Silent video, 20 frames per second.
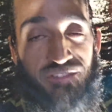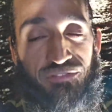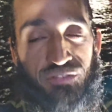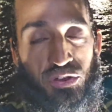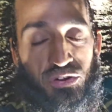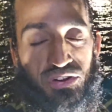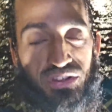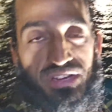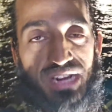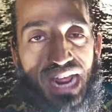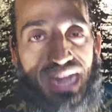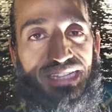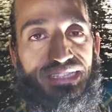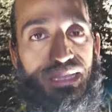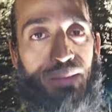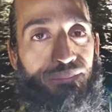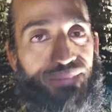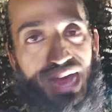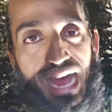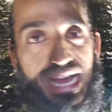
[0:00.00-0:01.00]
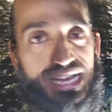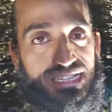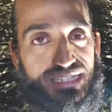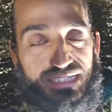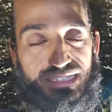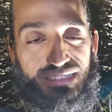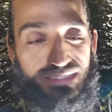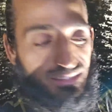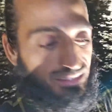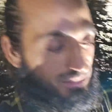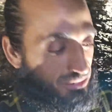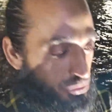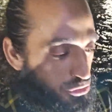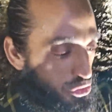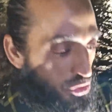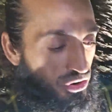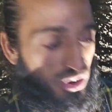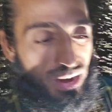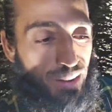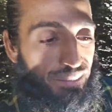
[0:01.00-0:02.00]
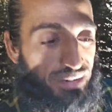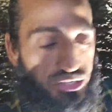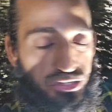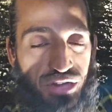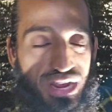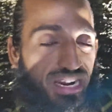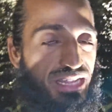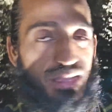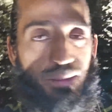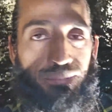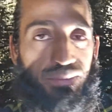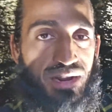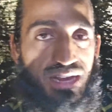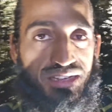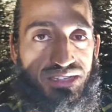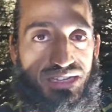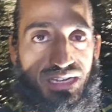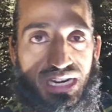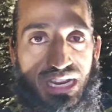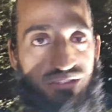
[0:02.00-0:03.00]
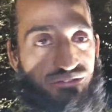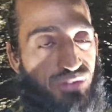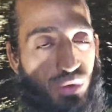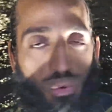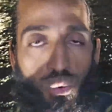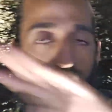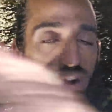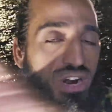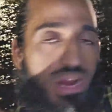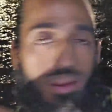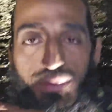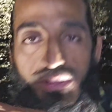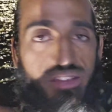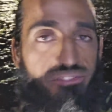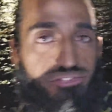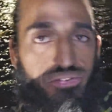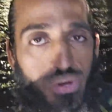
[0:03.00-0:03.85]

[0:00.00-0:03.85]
if you're regretting the past, you're not appreciating the present. If you're worried about the